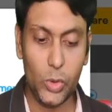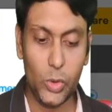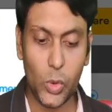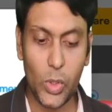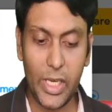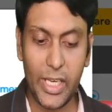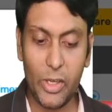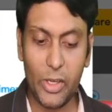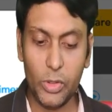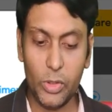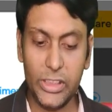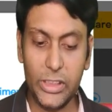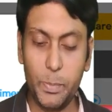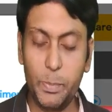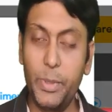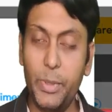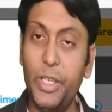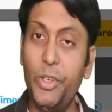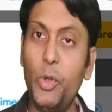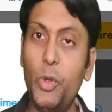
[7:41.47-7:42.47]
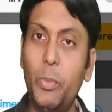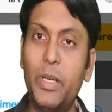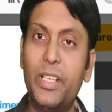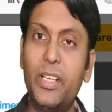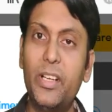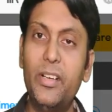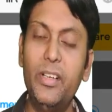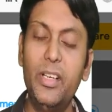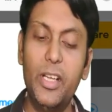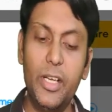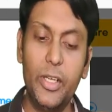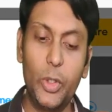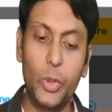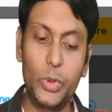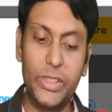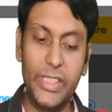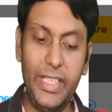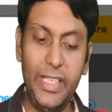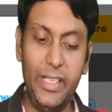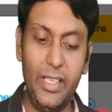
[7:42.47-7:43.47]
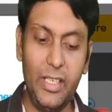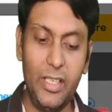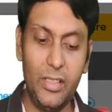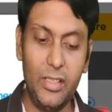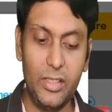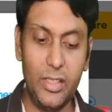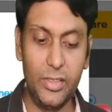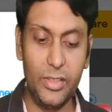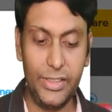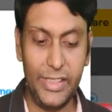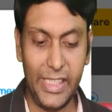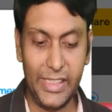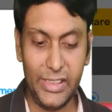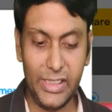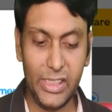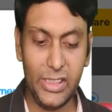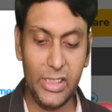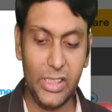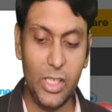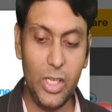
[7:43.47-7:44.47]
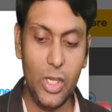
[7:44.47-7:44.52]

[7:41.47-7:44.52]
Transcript: click on this preview button to see the changes,